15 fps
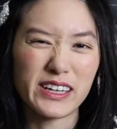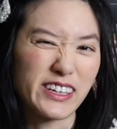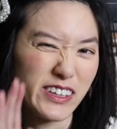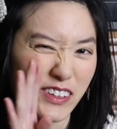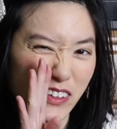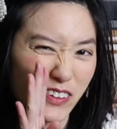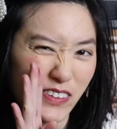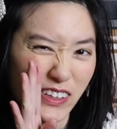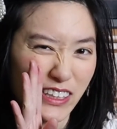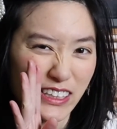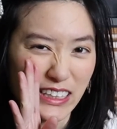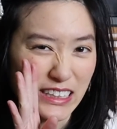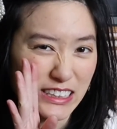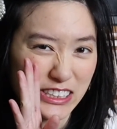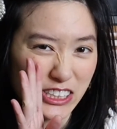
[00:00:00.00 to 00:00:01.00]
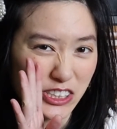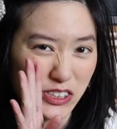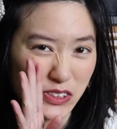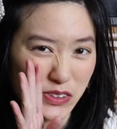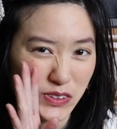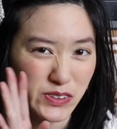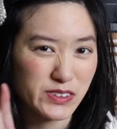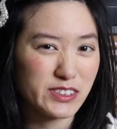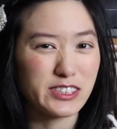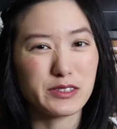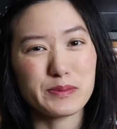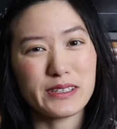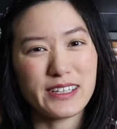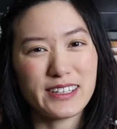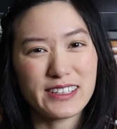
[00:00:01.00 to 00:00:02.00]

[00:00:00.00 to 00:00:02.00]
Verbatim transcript: but you don't really need to, to be